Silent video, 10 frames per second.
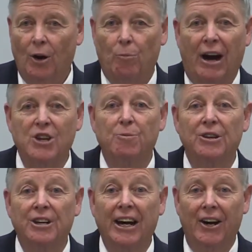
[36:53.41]

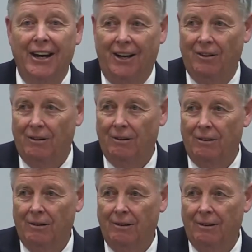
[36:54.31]
Presbyterian.
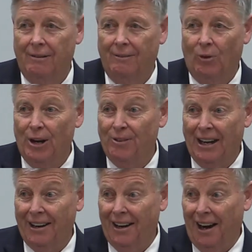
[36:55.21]
Where do you
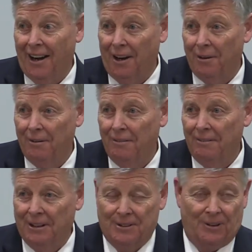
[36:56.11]
think they got it?
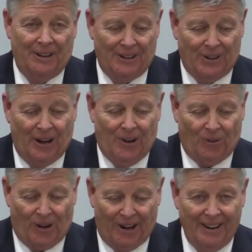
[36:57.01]
This, the Greek
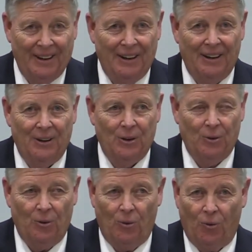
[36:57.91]
word.
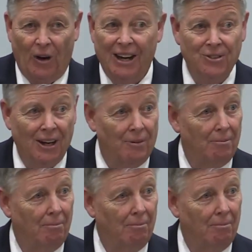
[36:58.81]
What is it?